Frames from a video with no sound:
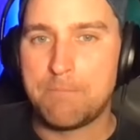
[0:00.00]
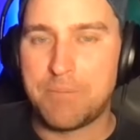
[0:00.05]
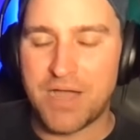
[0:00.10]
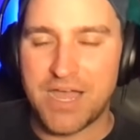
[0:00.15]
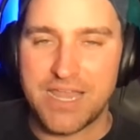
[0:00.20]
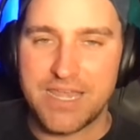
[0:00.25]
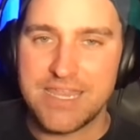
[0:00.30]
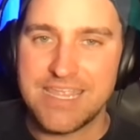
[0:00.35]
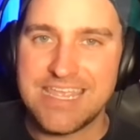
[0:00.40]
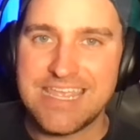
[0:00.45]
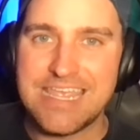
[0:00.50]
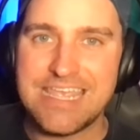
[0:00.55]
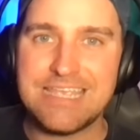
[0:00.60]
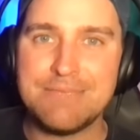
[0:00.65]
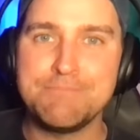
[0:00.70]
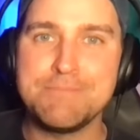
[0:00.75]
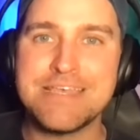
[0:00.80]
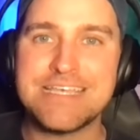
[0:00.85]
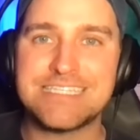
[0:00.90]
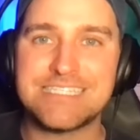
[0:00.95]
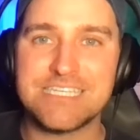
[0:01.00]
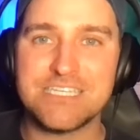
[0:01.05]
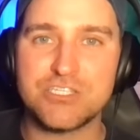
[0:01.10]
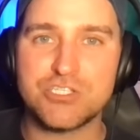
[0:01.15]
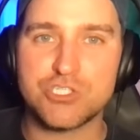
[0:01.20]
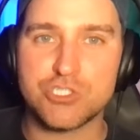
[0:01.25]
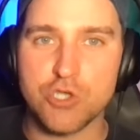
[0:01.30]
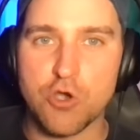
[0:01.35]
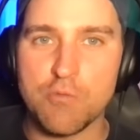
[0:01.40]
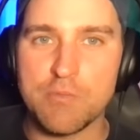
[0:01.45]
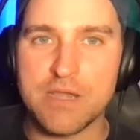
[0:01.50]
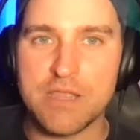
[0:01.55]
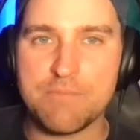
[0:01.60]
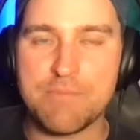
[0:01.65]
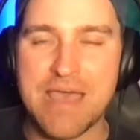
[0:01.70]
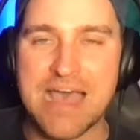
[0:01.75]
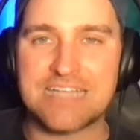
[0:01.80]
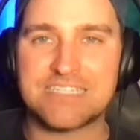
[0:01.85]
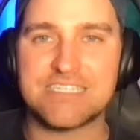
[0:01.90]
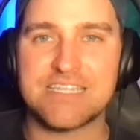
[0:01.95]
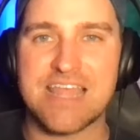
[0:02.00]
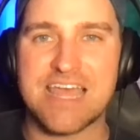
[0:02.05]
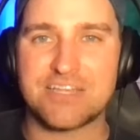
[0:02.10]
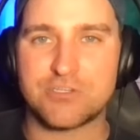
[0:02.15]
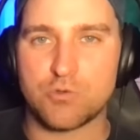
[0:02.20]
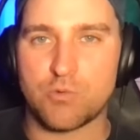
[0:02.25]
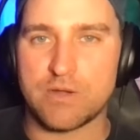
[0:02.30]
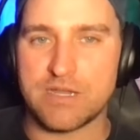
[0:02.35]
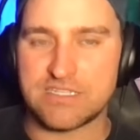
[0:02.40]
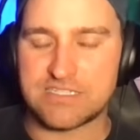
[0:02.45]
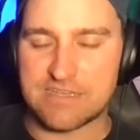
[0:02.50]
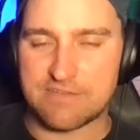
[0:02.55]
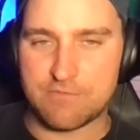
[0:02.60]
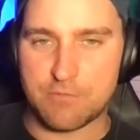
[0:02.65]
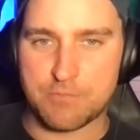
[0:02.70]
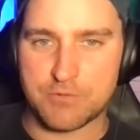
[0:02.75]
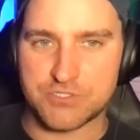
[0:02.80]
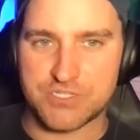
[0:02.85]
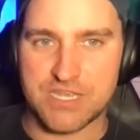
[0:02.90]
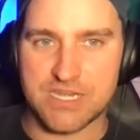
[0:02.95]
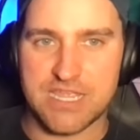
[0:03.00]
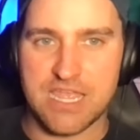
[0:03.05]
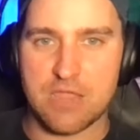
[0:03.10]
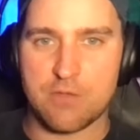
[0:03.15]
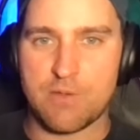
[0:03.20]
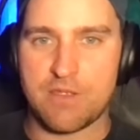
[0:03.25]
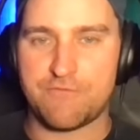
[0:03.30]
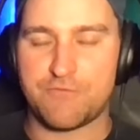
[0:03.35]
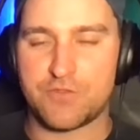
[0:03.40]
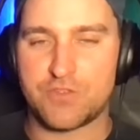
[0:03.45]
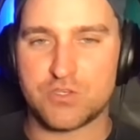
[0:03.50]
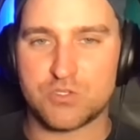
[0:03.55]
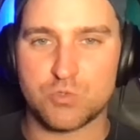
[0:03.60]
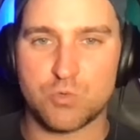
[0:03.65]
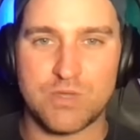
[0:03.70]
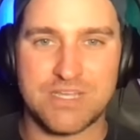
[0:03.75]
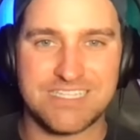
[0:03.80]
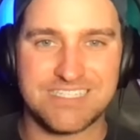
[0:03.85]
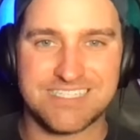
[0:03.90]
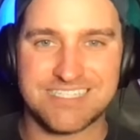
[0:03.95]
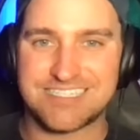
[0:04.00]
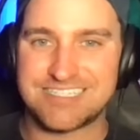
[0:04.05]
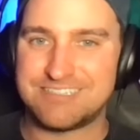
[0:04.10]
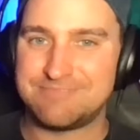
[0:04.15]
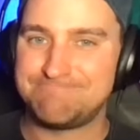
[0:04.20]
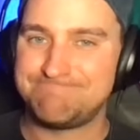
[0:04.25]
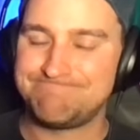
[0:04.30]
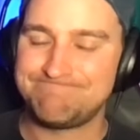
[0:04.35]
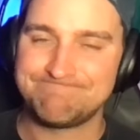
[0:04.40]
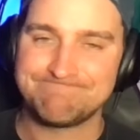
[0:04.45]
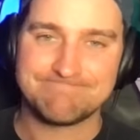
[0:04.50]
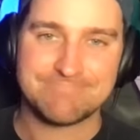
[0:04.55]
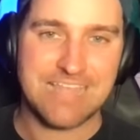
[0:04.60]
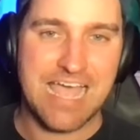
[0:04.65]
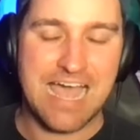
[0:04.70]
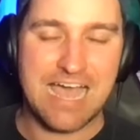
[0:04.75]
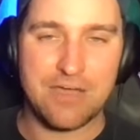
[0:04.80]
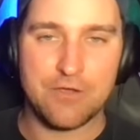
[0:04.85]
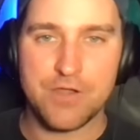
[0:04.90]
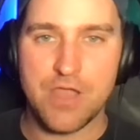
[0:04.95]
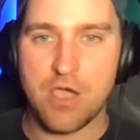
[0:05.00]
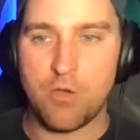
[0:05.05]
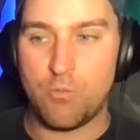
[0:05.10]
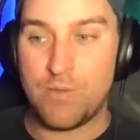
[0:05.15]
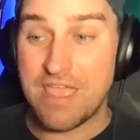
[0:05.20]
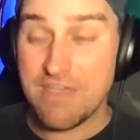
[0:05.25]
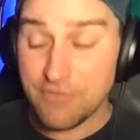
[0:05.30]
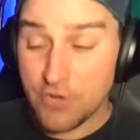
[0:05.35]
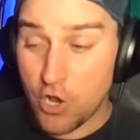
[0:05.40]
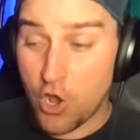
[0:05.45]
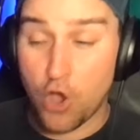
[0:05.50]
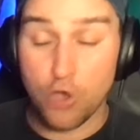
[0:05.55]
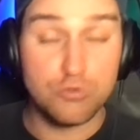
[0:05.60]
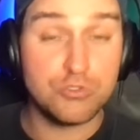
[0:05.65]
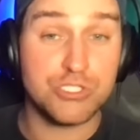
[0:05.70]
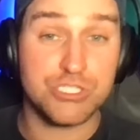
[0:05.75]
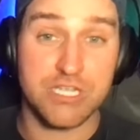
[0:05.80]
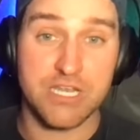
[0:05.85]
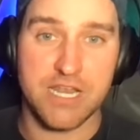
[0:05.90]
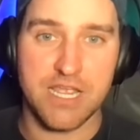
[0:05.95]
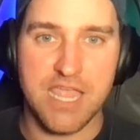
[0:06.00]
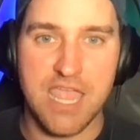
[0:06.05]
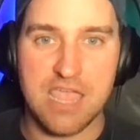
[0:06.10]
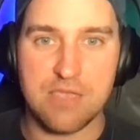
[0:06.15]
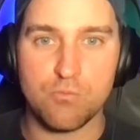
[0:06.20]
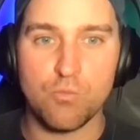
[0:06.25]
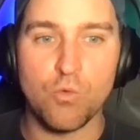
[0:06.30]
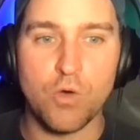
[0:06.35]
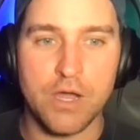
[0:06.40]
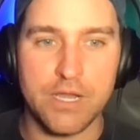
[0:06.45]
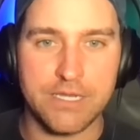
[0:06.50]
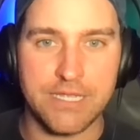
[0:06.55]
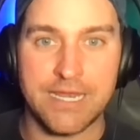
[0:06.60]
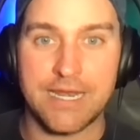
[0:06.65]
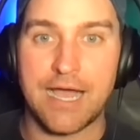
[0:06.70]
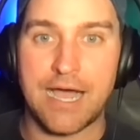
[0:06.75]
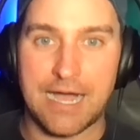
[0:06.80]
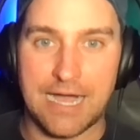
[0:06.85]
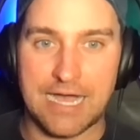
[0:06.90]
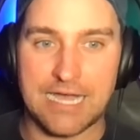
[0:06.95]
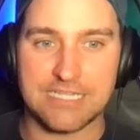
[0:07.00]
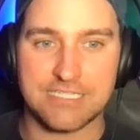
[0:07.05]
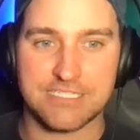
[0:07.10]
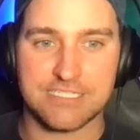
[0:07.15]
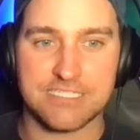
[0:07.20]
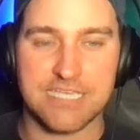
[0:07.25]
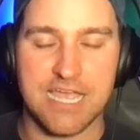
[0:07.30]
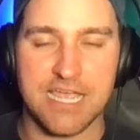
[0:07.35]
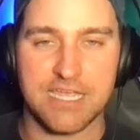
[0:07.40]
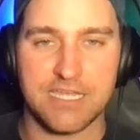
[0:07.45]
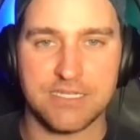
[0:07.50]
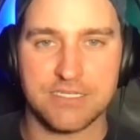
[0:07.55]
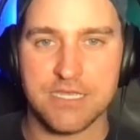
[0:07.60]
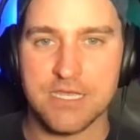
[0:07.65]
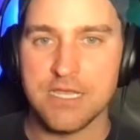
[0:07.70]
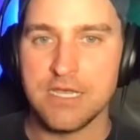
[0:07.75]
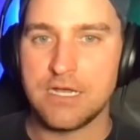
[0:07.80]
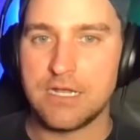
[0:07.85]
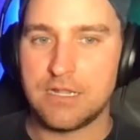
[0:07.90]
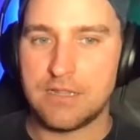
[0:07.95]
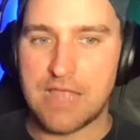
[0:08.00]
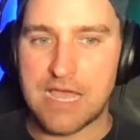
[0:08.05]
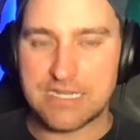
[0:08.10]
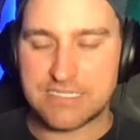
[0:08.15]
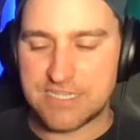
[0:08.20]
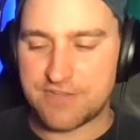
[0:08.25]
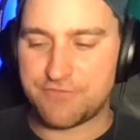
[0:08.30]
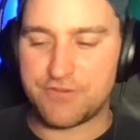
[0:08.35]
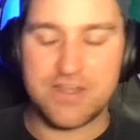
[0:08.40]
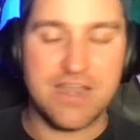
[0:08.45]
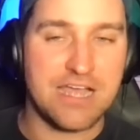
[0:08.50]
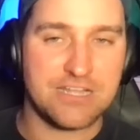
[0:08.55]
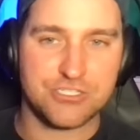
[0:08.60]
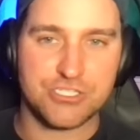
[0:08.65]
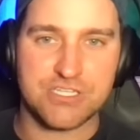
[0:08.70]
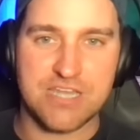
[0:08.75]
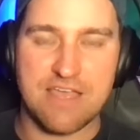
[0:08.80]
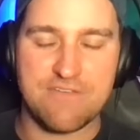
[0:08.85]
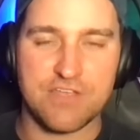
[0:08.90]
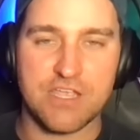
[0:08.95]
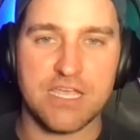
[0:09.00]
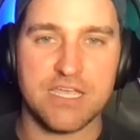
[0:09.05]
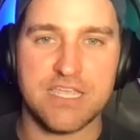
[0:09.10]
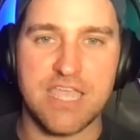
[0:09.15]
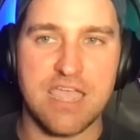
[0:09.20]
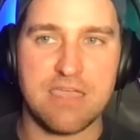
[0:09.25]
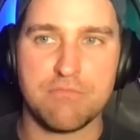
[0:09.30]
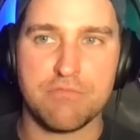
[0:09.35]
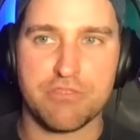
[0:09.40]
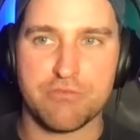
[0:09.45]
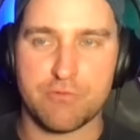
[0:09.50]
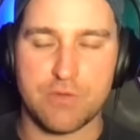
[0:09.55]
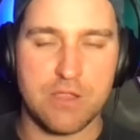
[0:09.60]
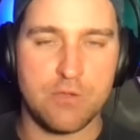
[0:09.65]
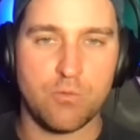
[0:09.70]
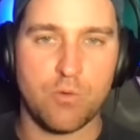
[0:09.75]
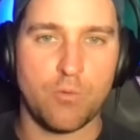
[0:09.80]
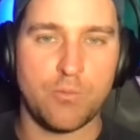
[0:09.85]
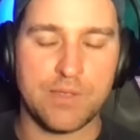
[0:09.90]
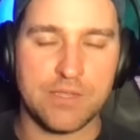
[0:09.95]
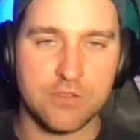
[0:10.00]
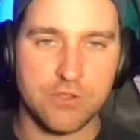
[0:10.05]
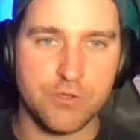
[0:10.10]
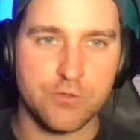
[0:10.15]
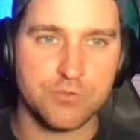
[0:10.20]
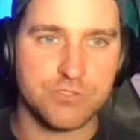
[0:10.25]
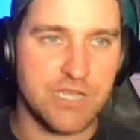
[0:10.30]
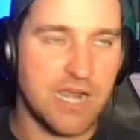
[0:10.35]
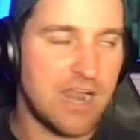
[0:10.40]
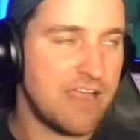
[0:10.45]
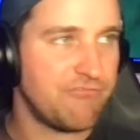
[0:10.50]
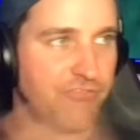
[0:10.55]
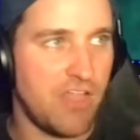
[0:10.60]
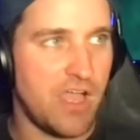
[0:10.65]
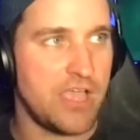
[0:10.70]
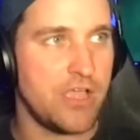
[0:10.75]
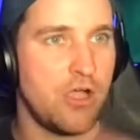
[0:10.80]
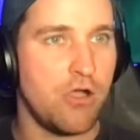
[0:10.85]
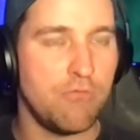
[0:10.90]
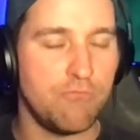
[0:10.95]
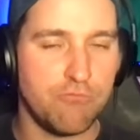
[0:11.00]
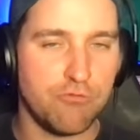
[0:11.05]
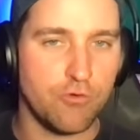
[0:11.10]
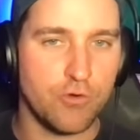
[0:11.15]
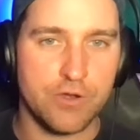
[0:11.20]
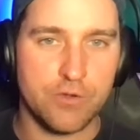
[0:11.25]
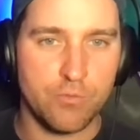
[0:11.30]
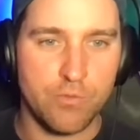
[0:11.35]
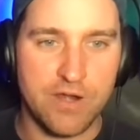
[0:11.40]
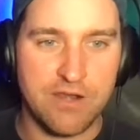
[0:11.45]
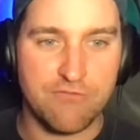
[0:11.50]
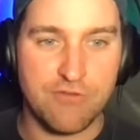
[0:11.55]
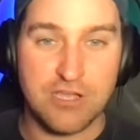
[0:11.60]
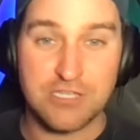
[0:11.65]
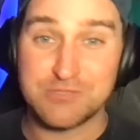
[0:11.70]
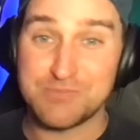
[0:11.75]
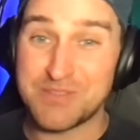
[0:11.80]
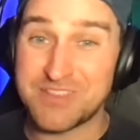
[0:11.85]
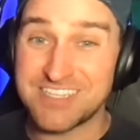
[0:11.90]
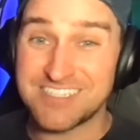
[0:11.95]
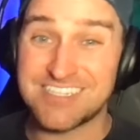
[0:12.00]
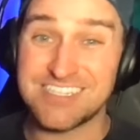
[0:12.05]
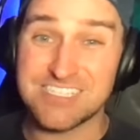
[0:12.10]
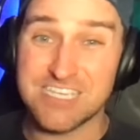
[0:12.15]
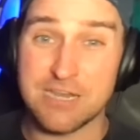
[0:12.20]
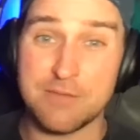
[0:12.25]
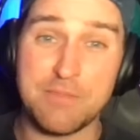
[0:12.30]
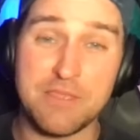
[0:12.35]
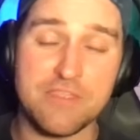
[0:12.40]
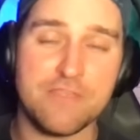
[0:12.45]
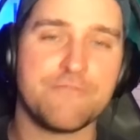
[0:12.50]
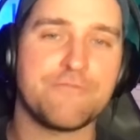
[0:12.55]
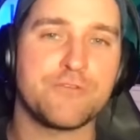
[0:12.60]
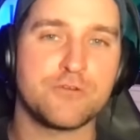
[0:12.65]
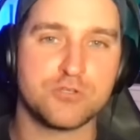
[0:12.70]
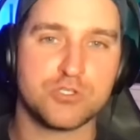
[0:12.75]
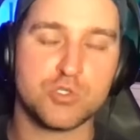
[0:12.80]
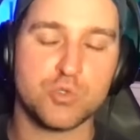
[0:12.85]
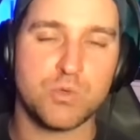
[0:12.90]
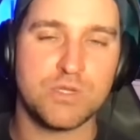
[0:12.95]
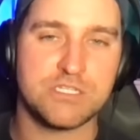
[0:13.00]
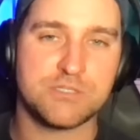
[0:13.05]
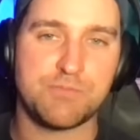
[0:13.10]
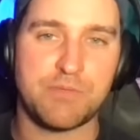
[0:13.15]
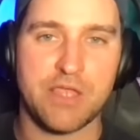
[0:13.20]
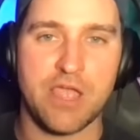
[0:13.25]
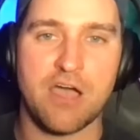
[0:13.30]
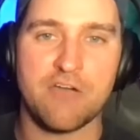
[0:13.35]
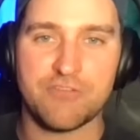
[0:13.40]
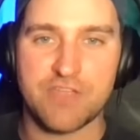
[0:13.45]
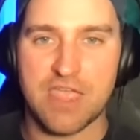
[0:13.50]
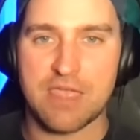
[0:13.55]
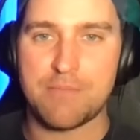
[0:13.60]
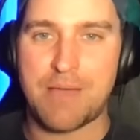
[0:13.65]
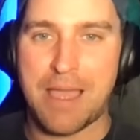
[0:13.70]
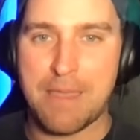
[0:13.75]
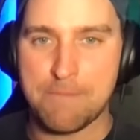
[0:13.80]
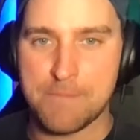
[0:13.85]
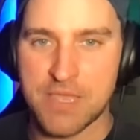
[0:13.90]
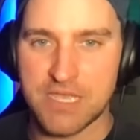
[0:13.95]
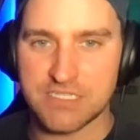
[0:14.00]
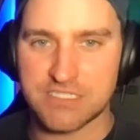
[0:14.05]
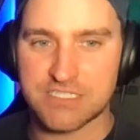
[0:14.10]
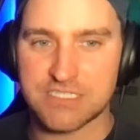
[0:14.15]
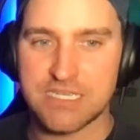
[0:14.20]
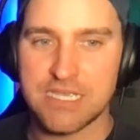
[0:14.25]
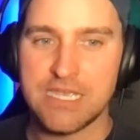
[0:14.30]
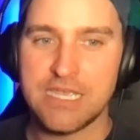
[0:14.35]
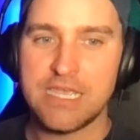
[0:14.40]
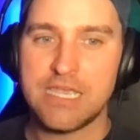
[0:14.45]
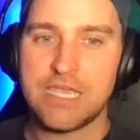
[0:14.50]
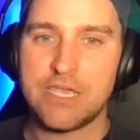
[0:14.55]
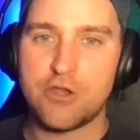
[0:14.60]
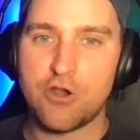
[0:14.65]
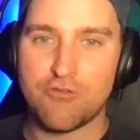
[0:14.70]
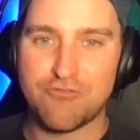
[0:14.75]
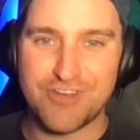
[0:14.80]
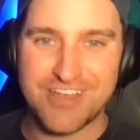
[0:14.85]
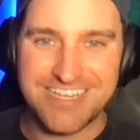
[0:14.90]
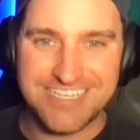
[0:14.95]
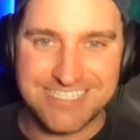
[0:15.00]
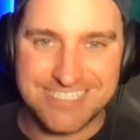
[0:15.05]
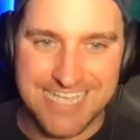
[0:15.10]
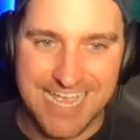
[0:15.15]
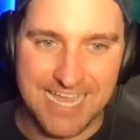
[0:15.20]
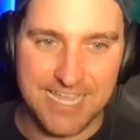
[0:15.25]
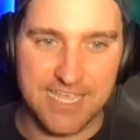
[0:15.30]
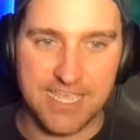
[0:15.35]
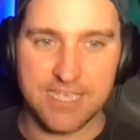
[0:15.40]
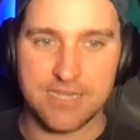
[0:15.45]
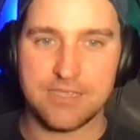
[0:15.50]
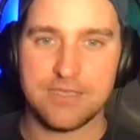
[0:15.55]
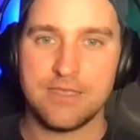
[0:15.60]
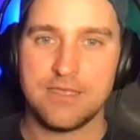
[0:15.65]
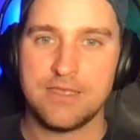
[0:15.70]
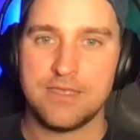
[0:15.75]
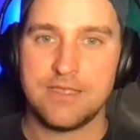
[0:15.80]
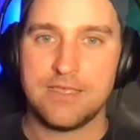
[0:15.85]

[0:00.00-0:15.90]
But he misses so many bats, in that 27% K rate for the Twins. I don't know. We haven't hosted a game one in a hot second. A lot different, not just having a game three where we lose and I fly home for it and whatever else, but this is going to be the first Twins playoff game I miss in over a decade.